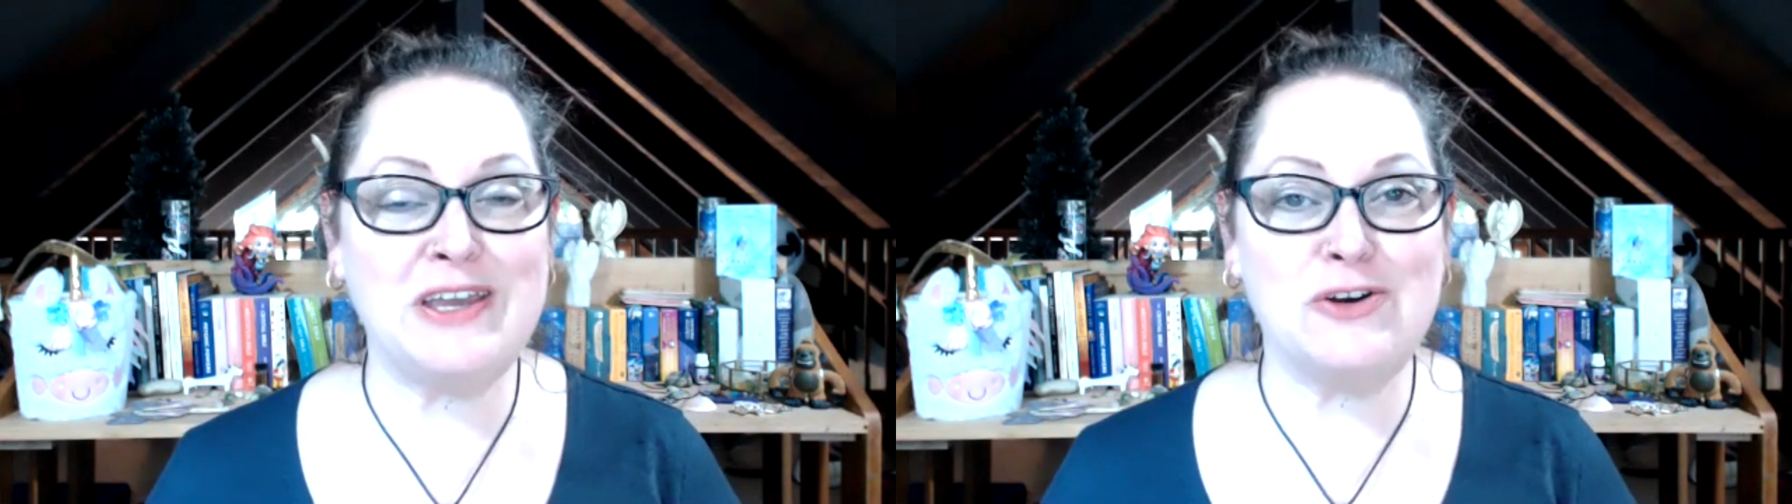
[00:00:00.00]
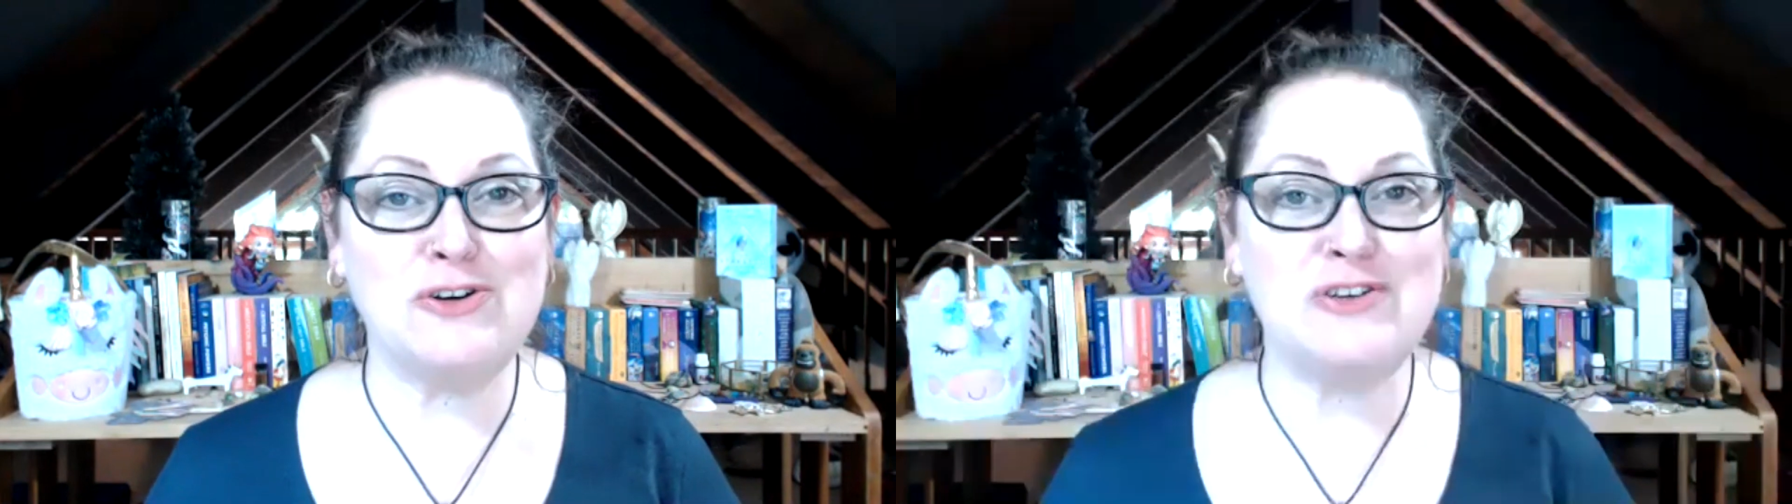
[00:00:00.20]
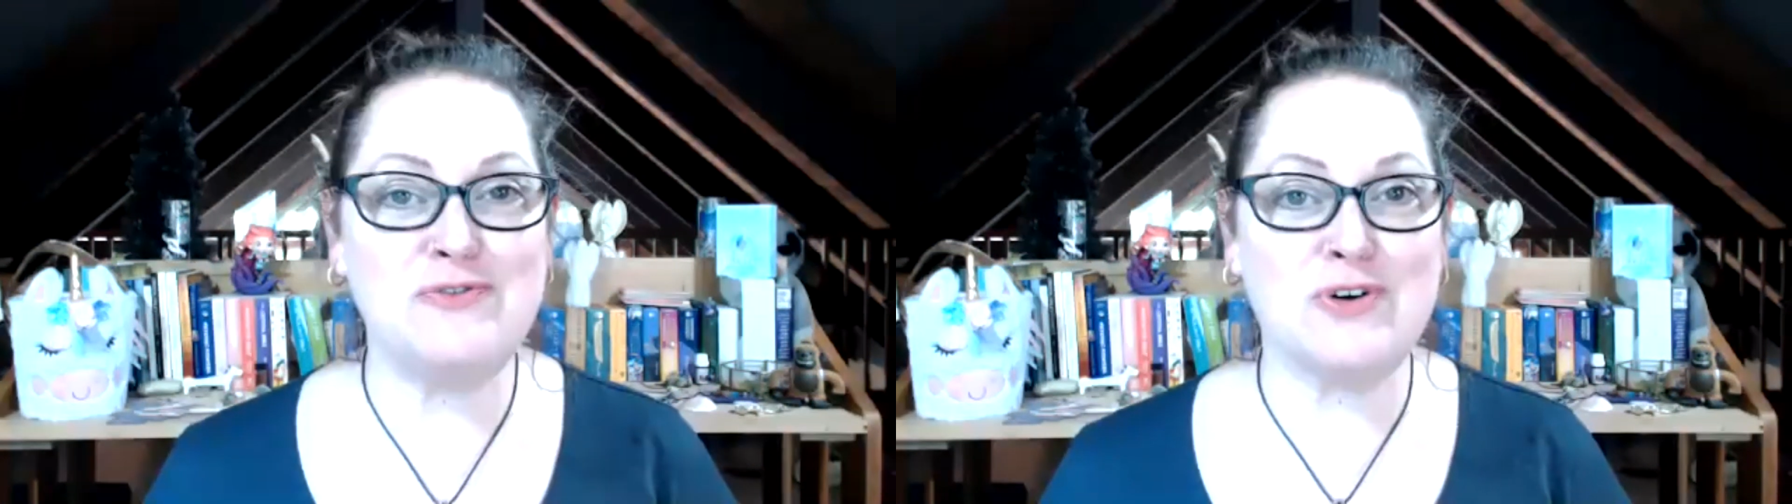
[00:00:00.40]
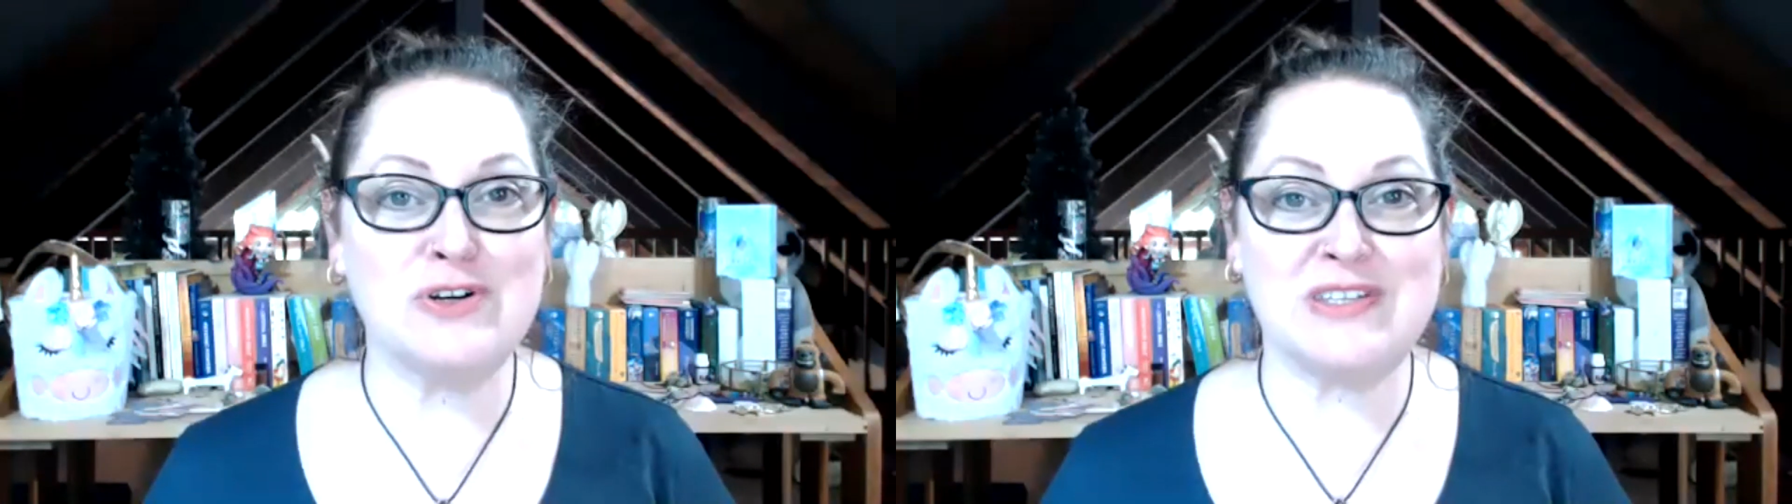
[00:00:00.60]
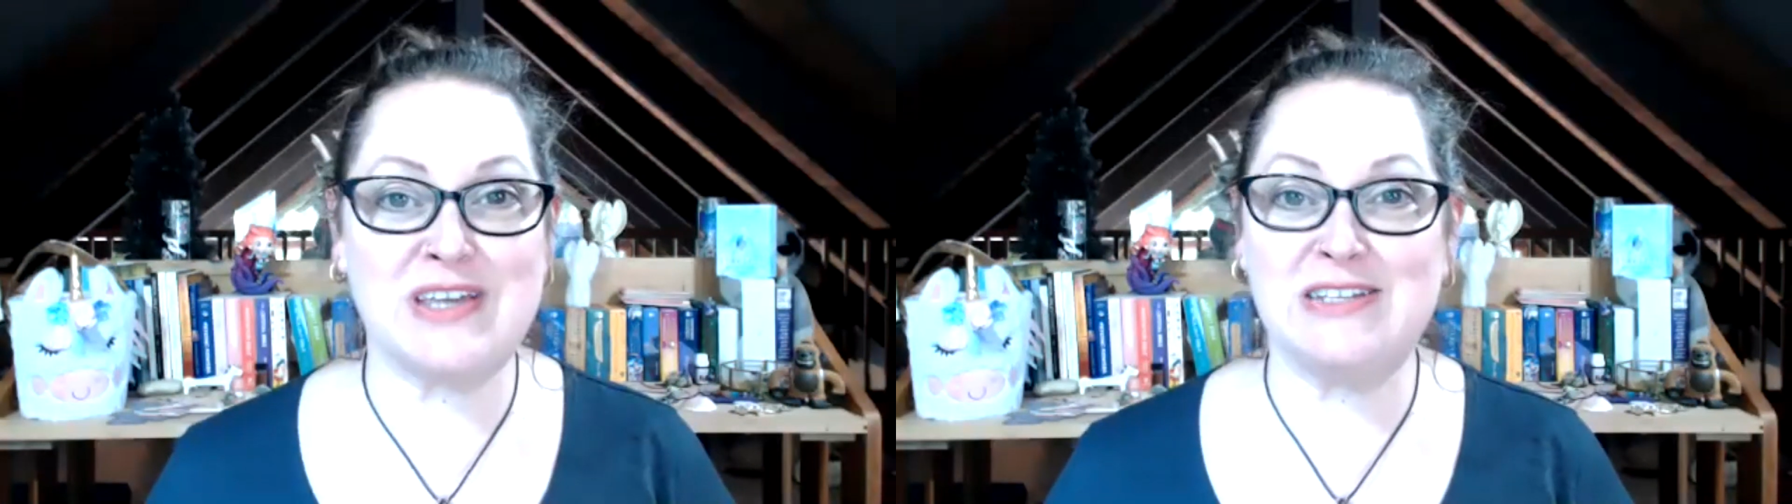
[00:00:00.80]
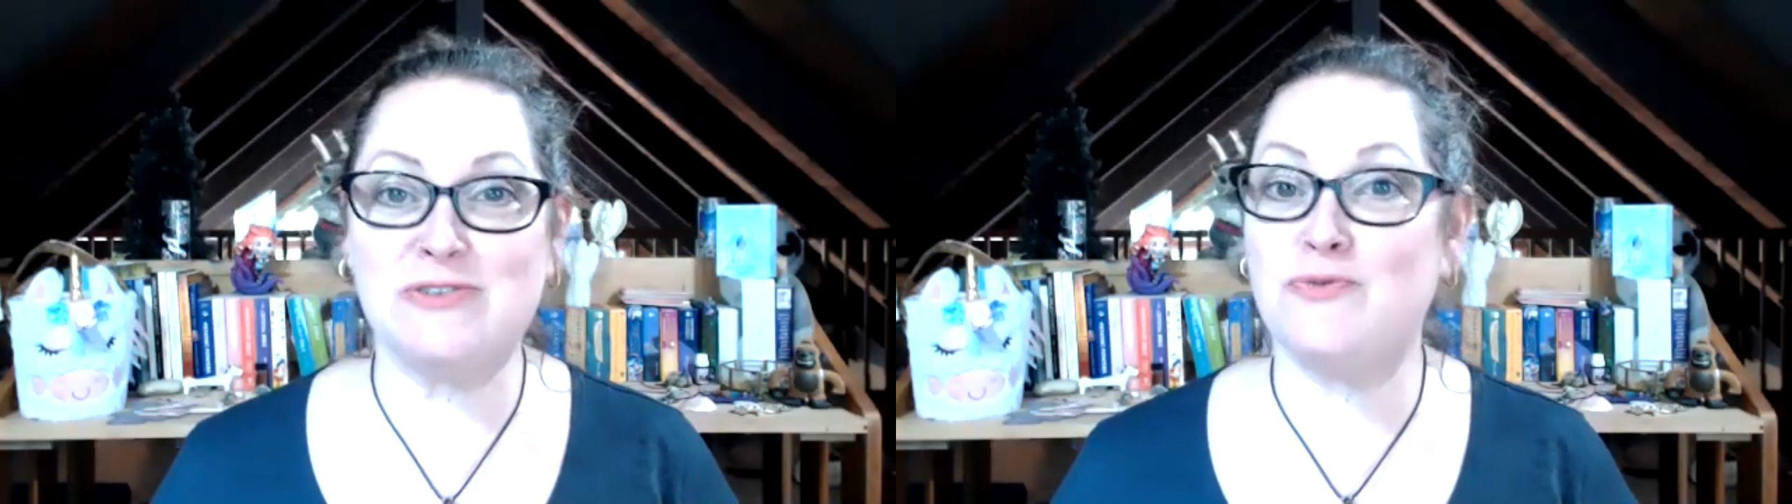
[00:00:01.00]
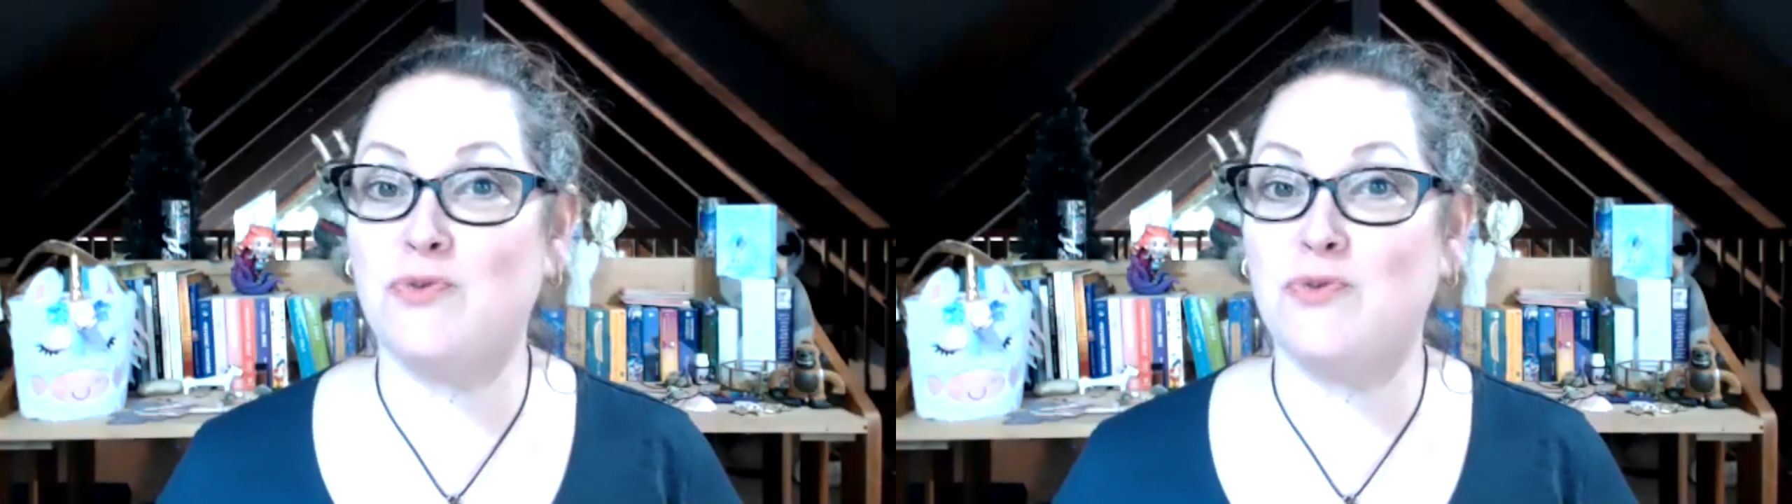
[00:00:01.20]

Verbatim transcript: energy foresight